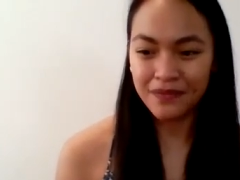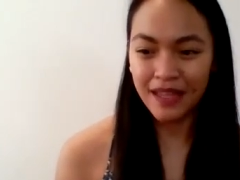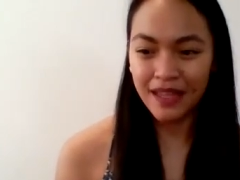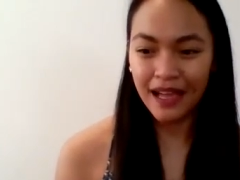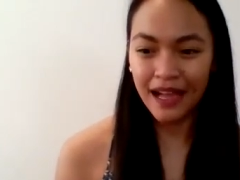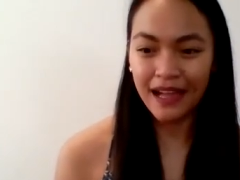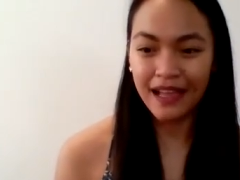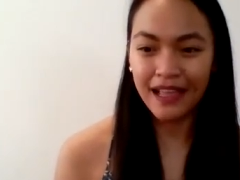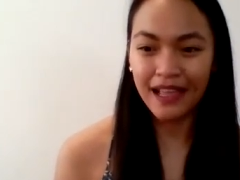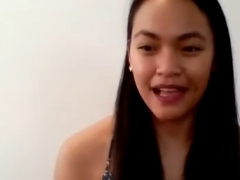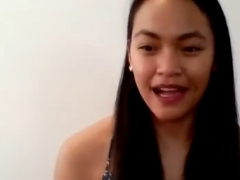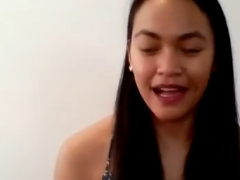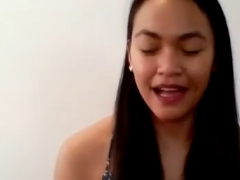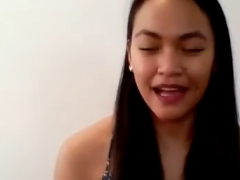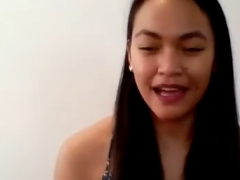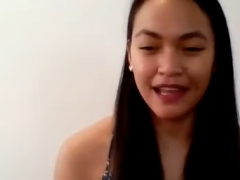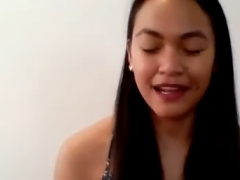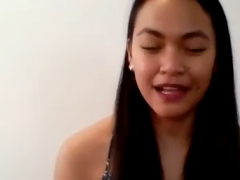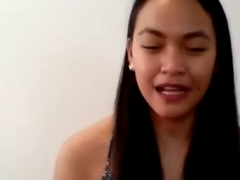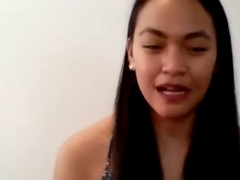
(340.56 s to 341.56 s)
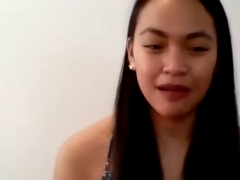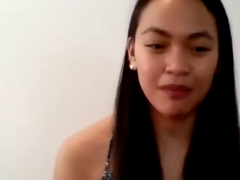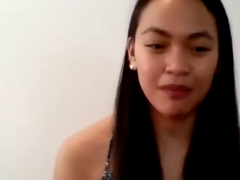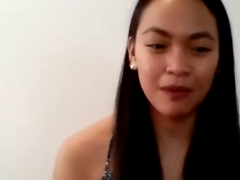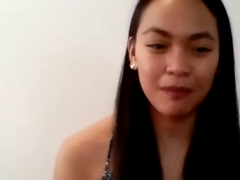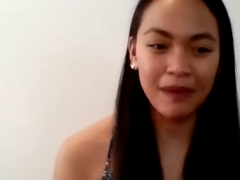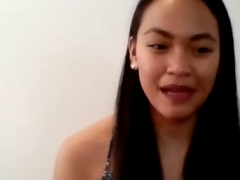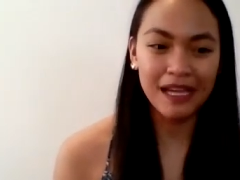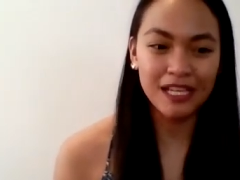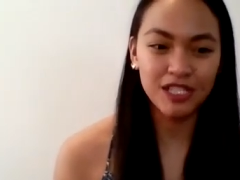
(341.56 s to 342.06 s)
I had a couple
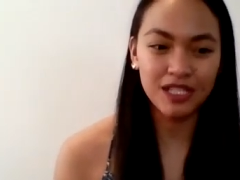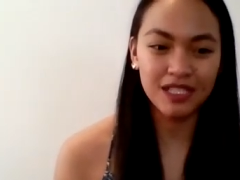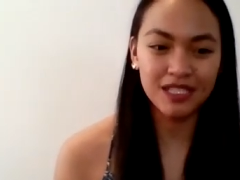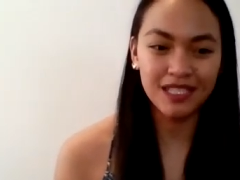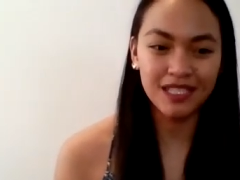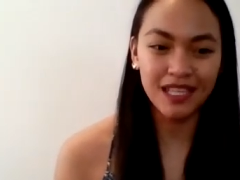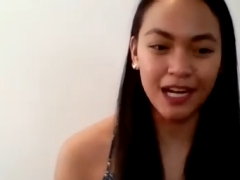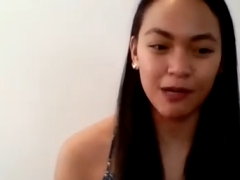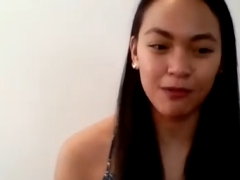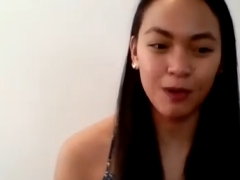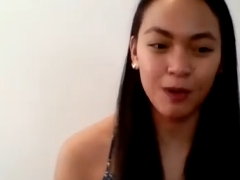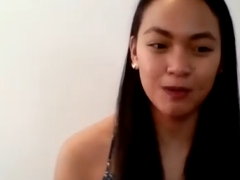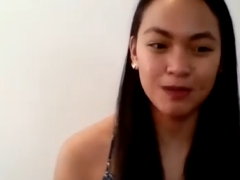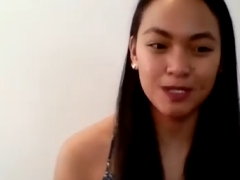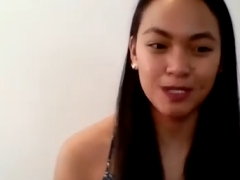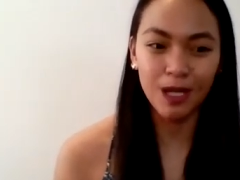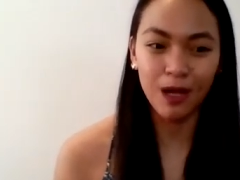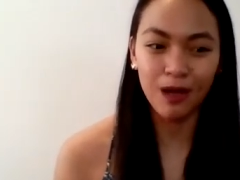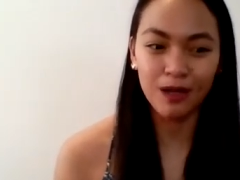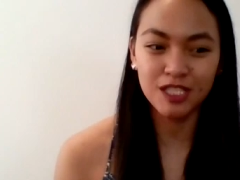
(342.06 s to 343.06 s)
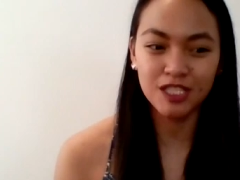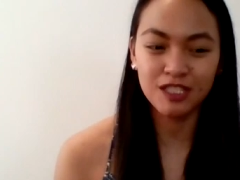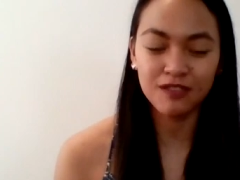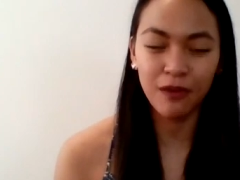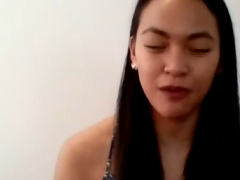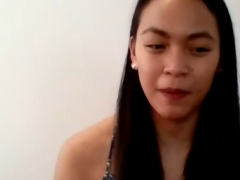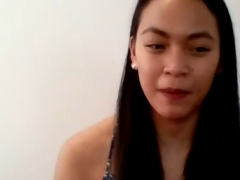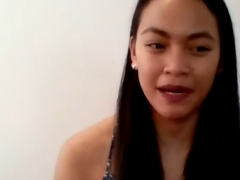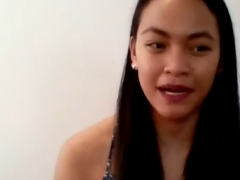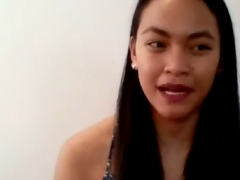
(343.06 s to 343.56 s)
patients that I wrote songs
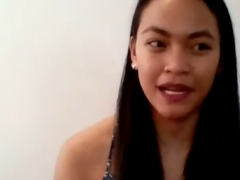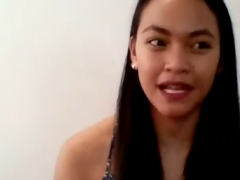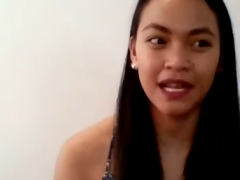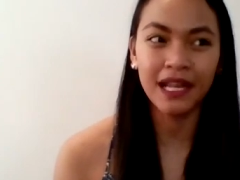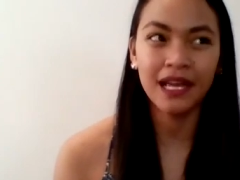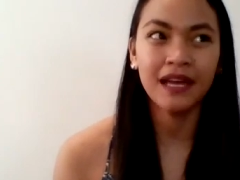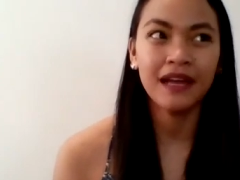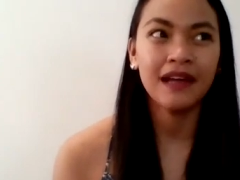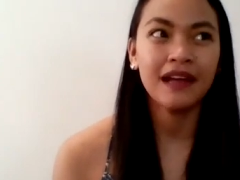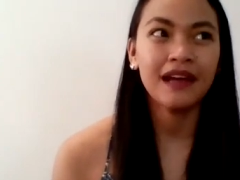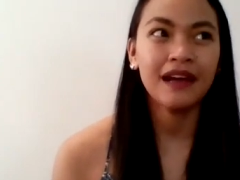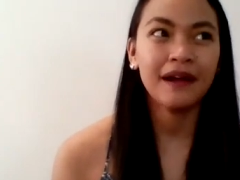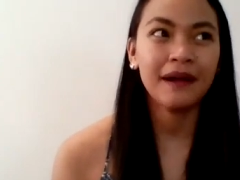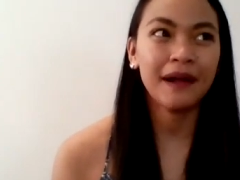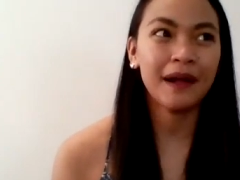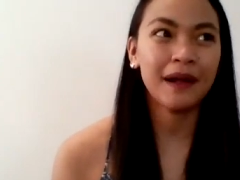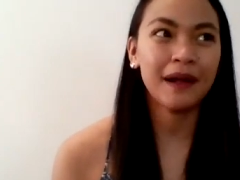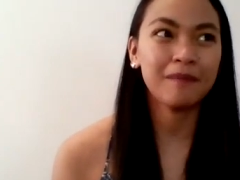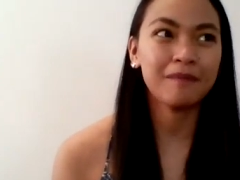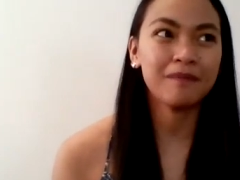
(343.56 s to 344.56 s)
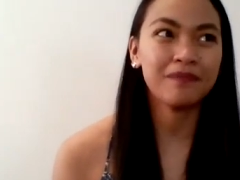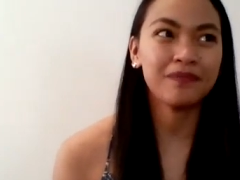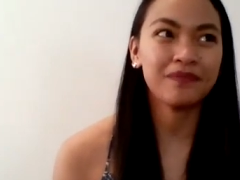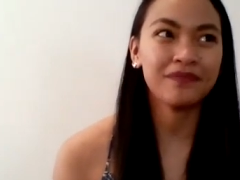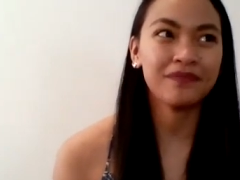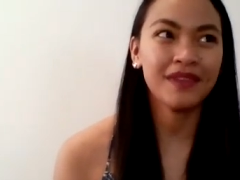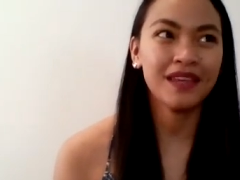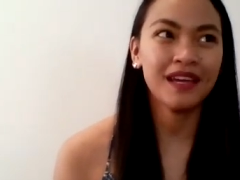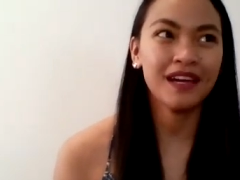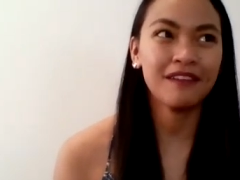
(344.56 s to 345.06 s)
for, and
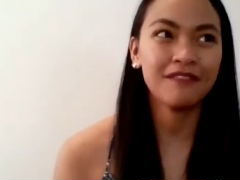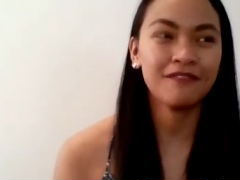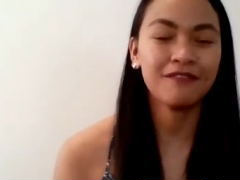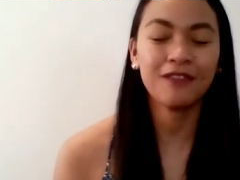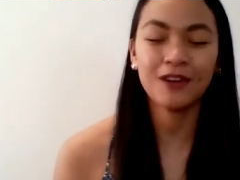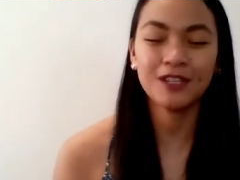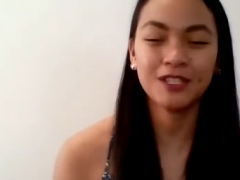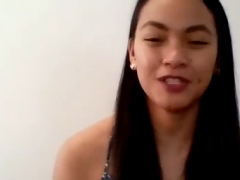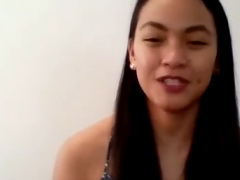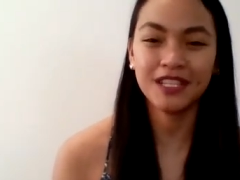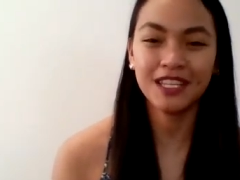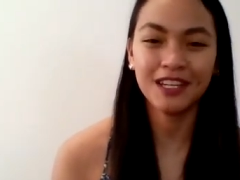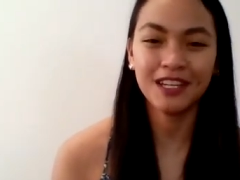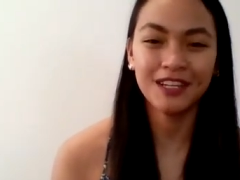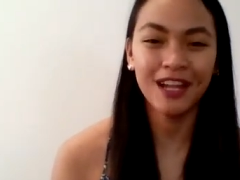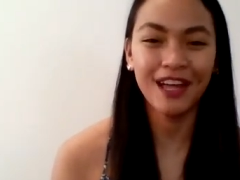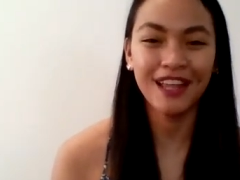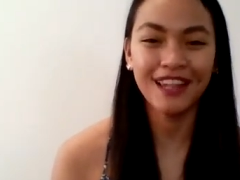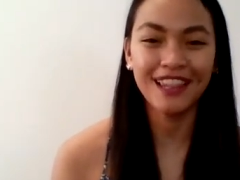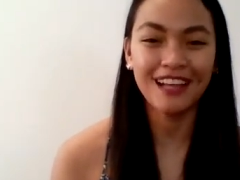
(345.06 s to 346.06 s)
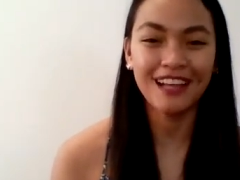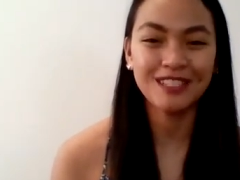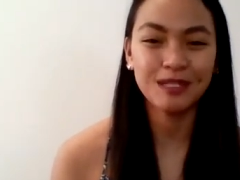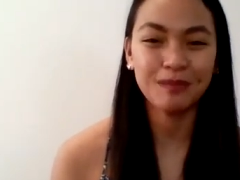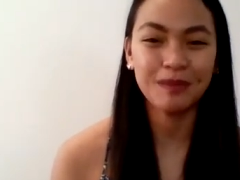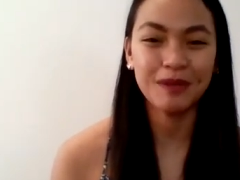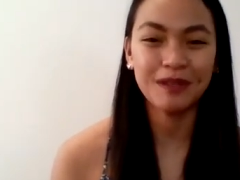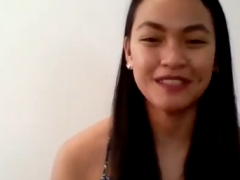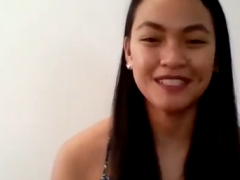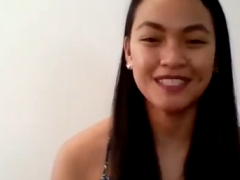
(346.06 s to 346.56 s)
unfortunately, you're not allowed
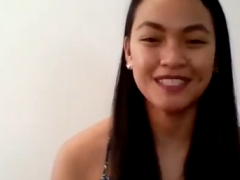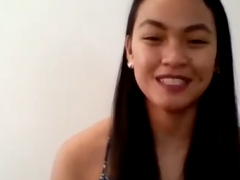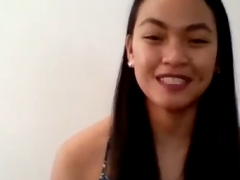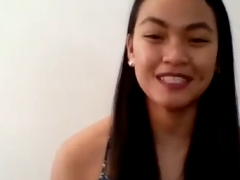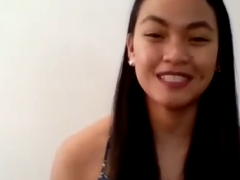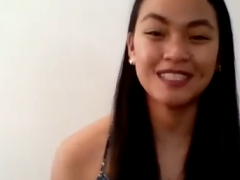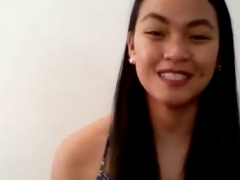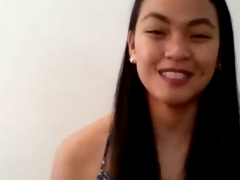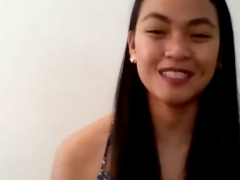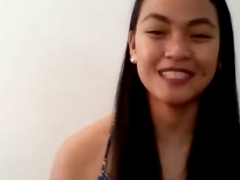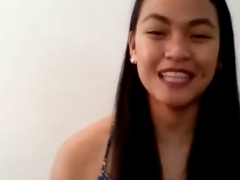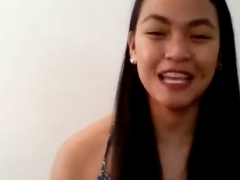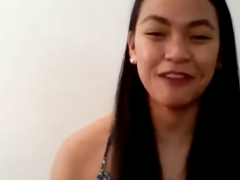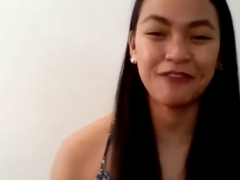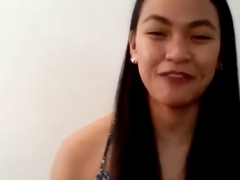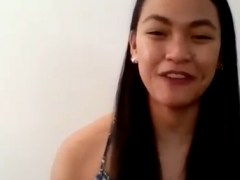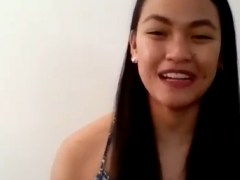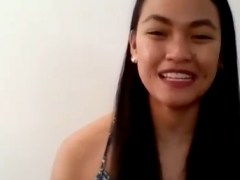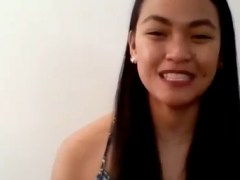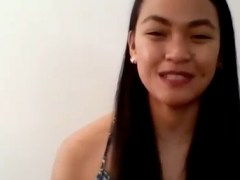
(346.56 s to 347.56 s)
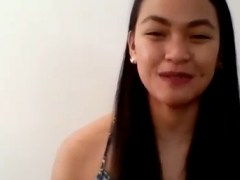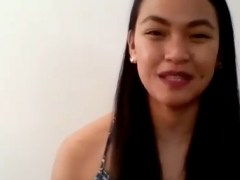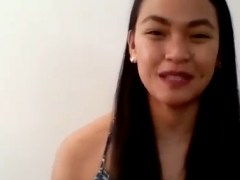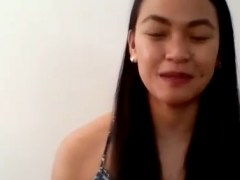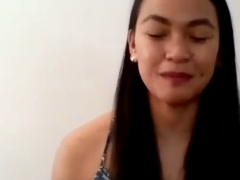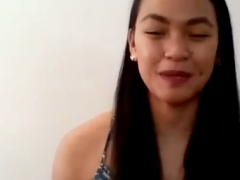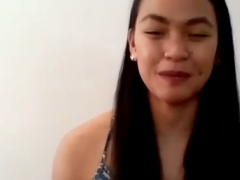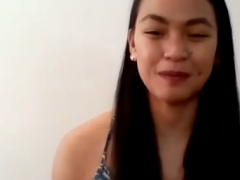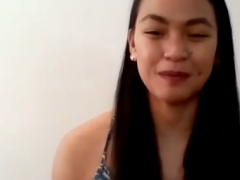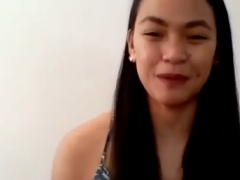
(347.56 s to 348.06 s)
to stay friends with the
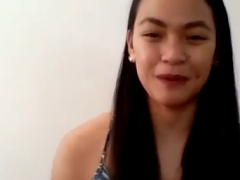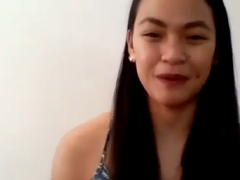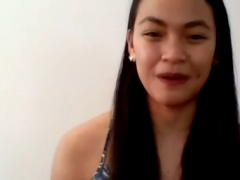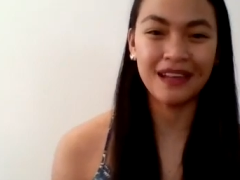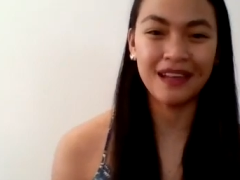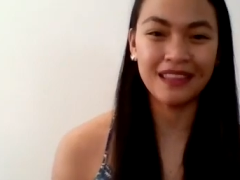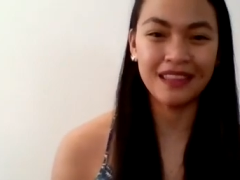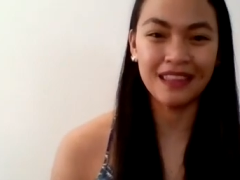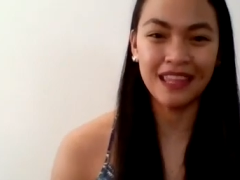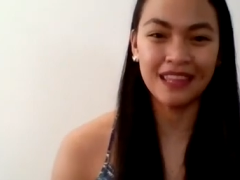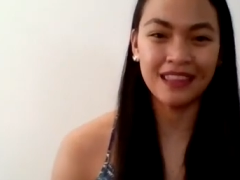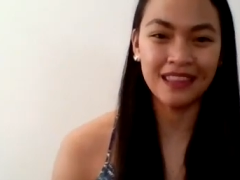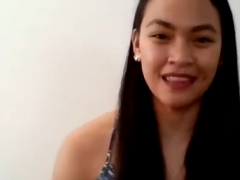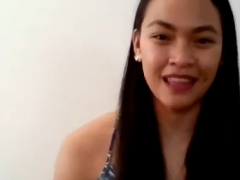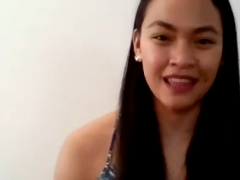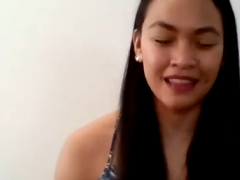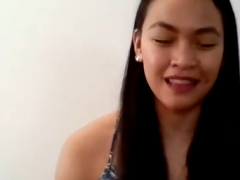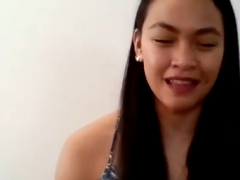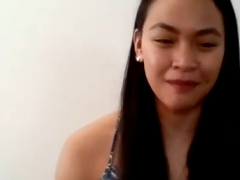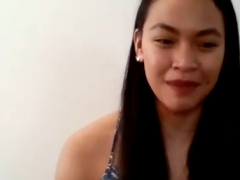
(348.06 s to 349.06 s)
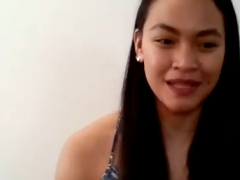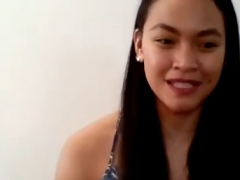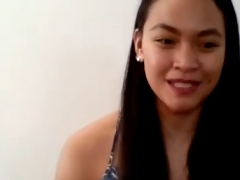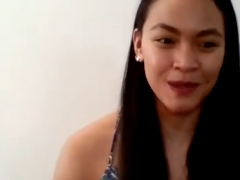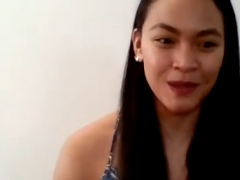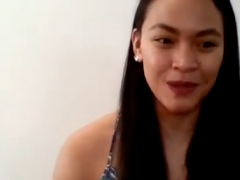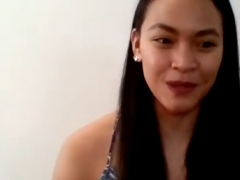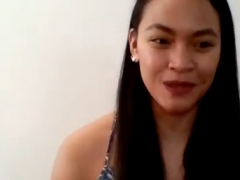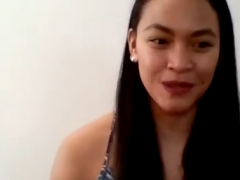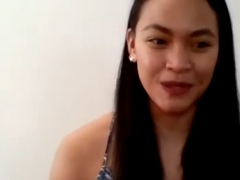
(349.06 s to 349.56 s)
people in the mental
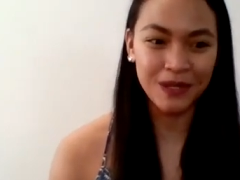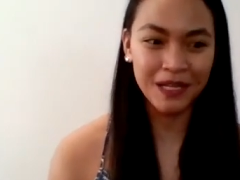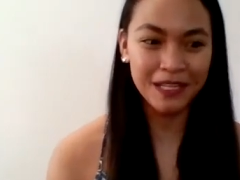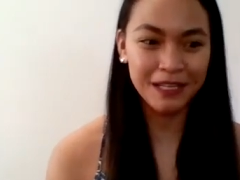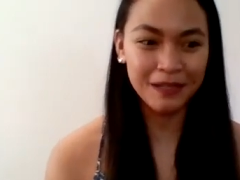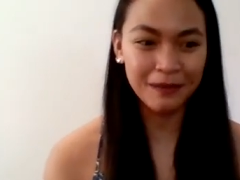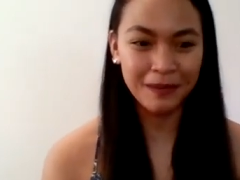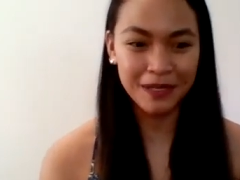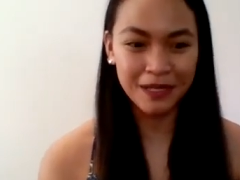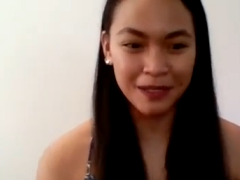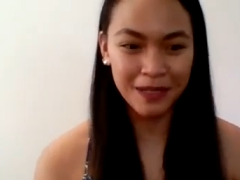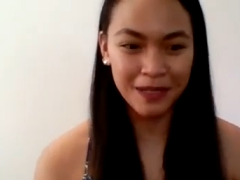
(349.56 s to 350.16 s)
health unit when you're